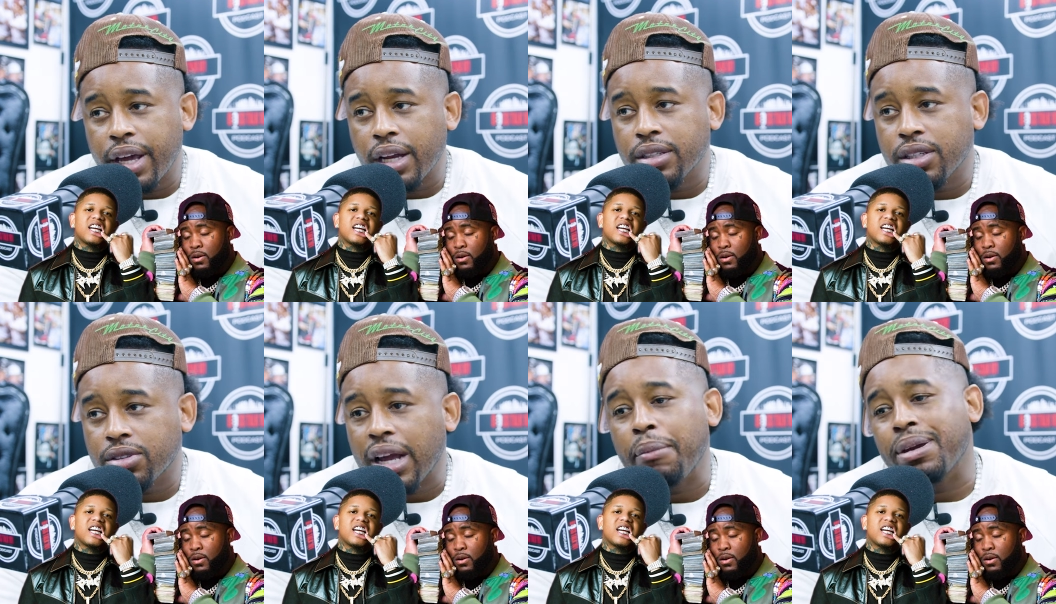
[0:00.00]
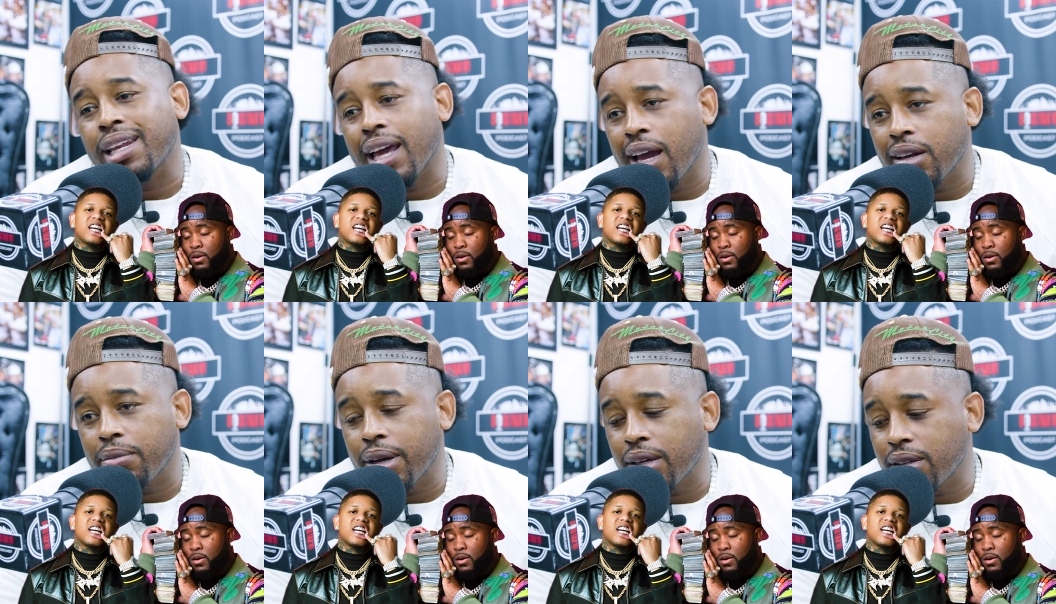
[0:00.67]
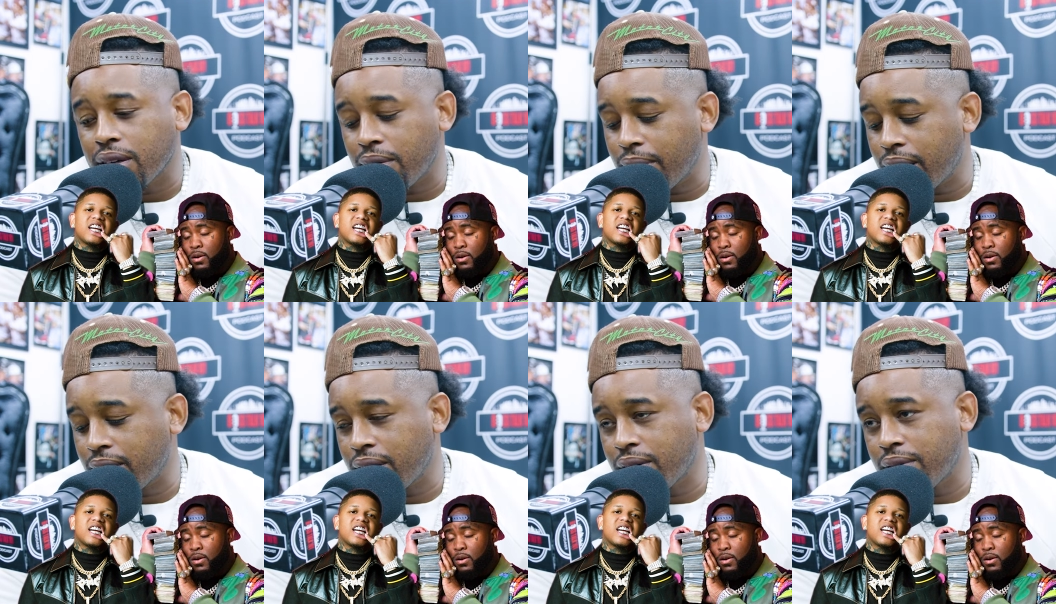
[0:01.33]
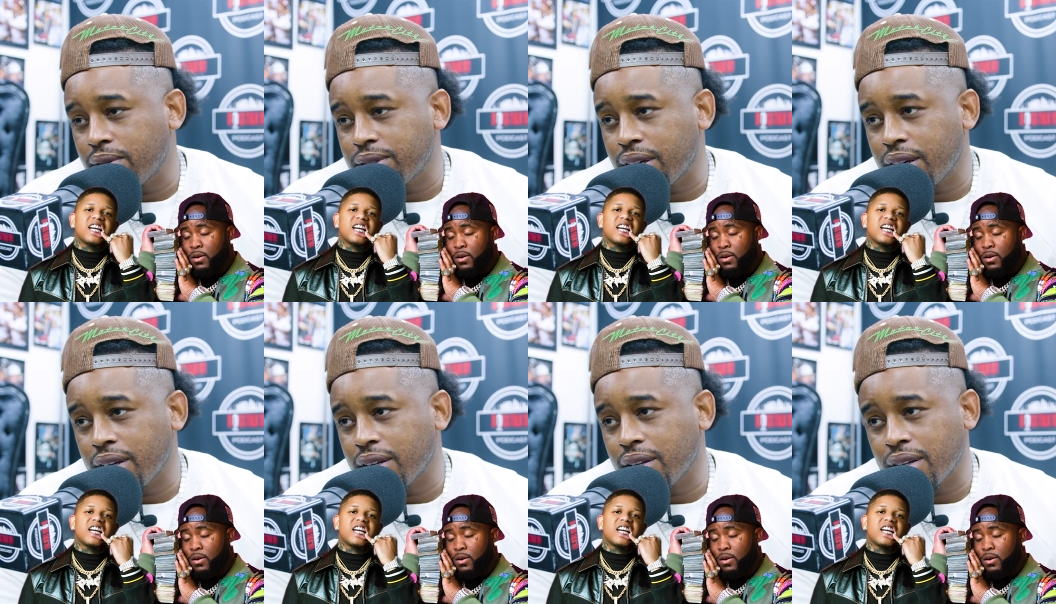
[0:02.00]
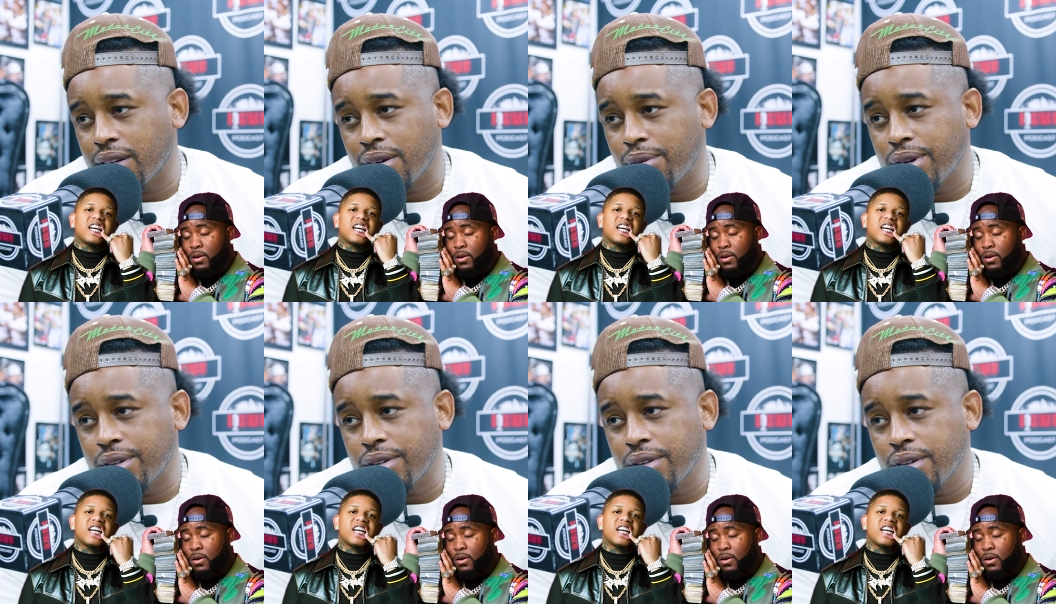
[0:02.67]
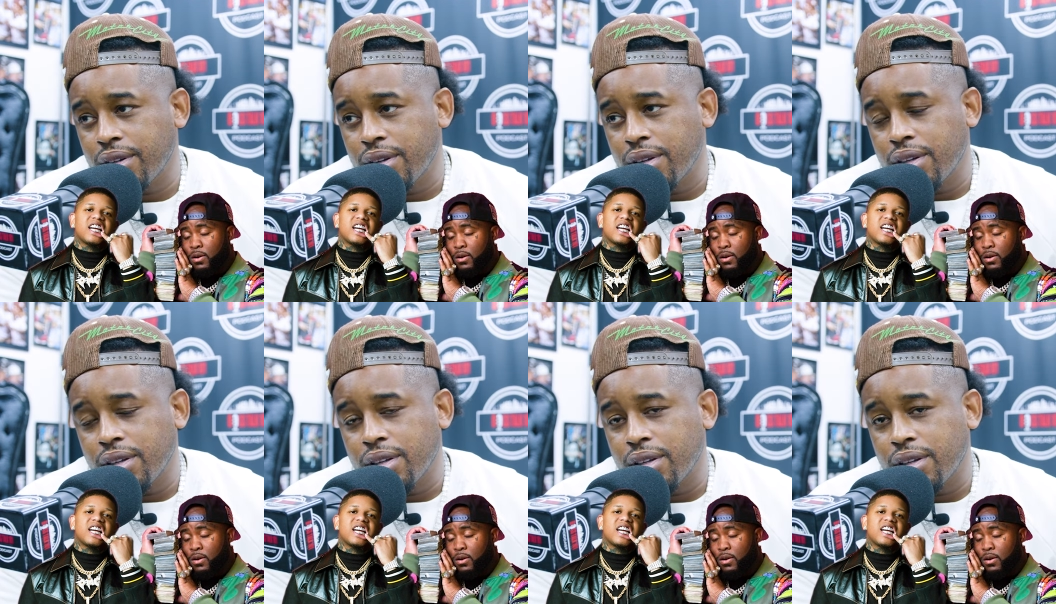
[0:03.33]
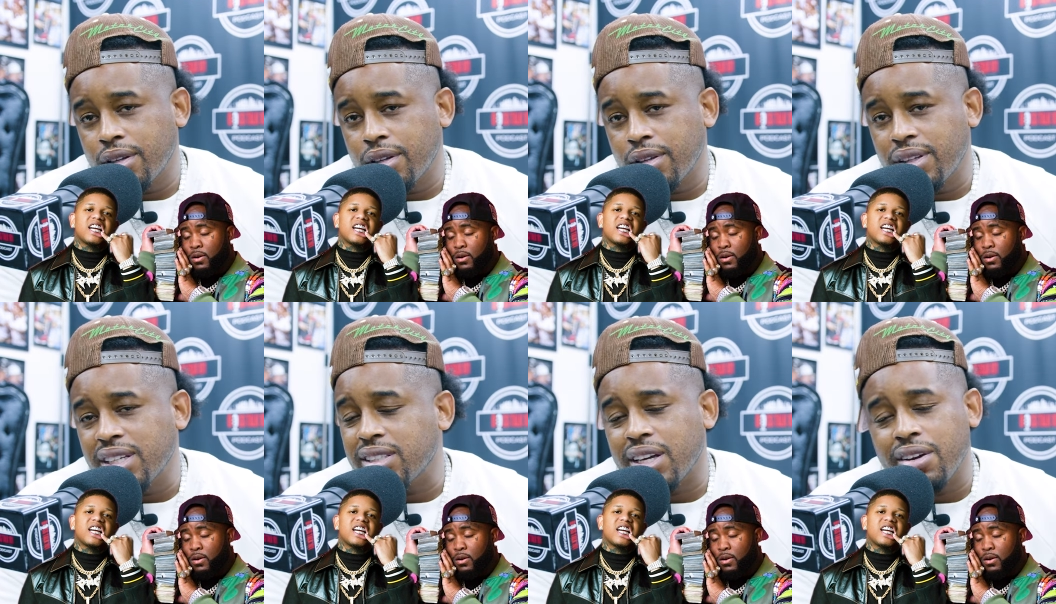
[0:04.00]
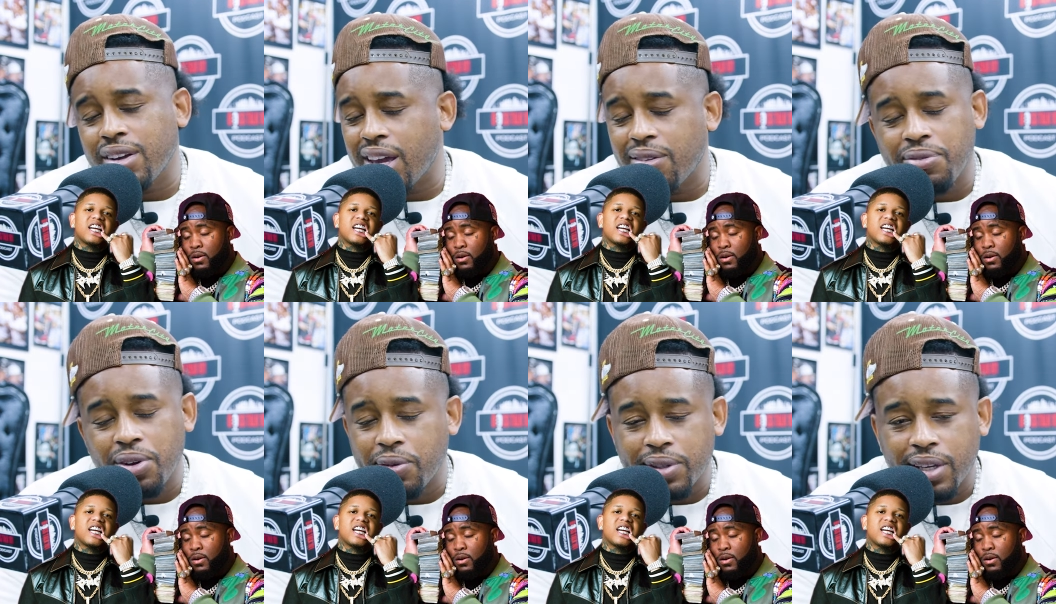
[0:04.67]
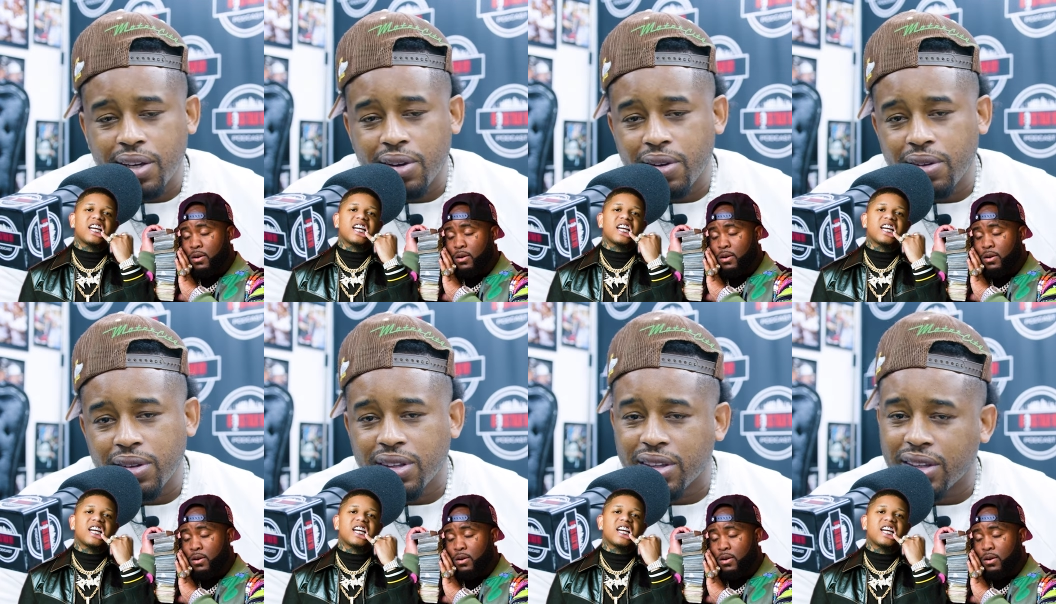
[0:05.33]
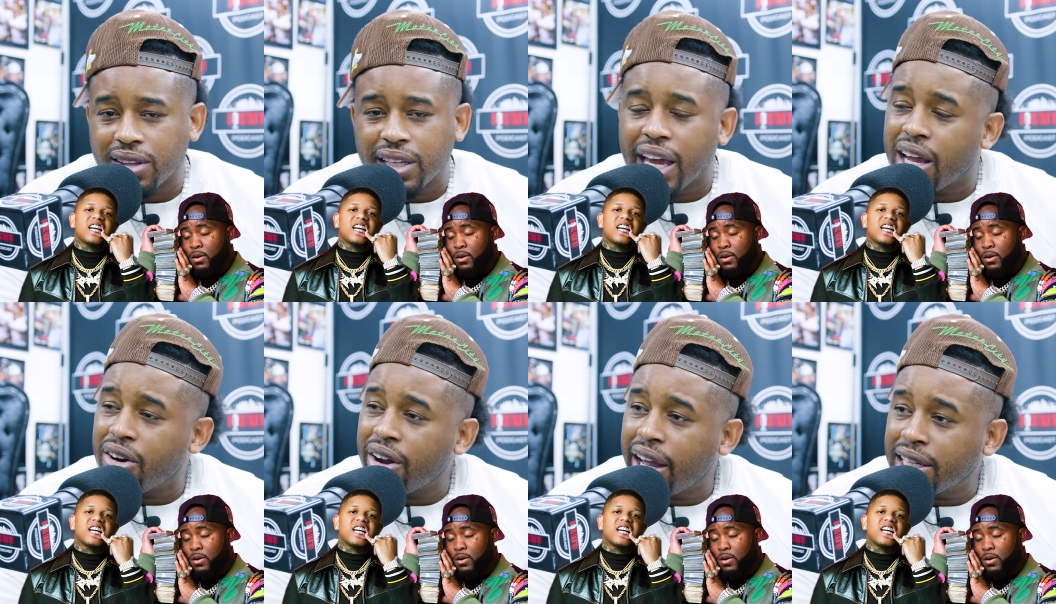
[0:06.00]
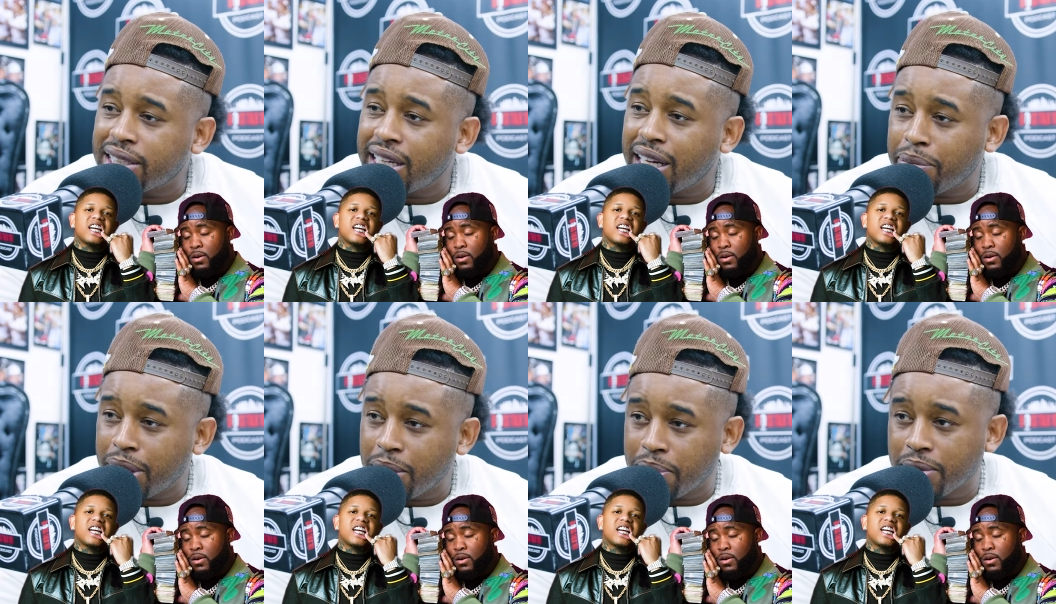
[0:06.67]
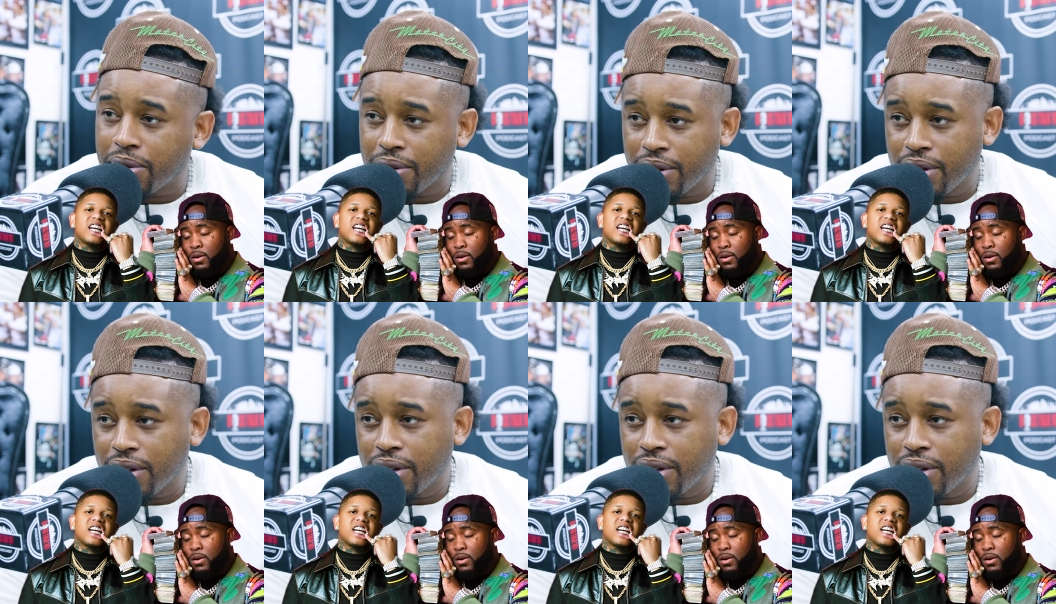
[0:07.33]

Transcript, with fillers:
Speaker 1: in Dallas history. I'd be lying on my on my interview saying it wasn't. This air came the air. That air had ten people